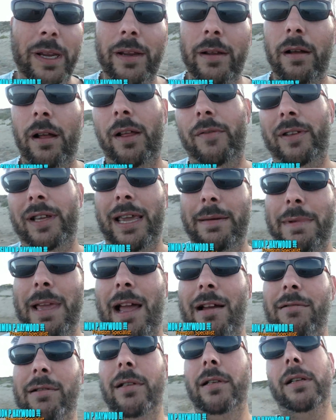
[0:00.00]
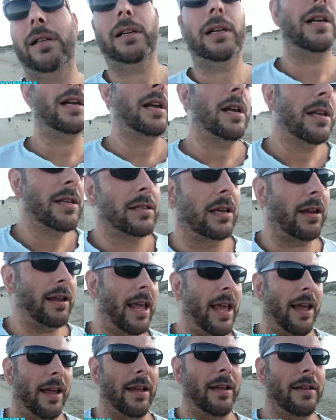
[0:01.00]
me. I'll have to keep going. So,
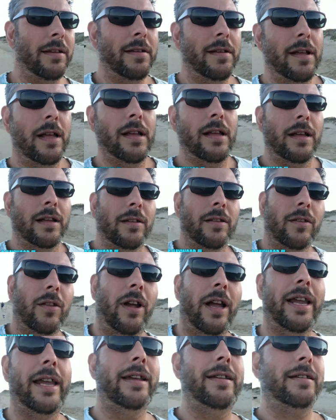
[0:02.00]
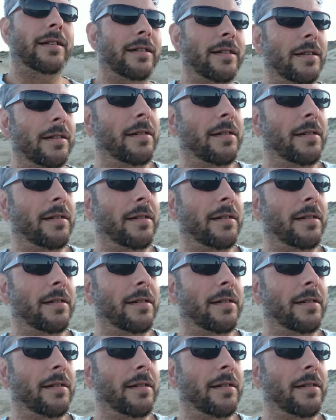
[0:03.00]
yeah, like,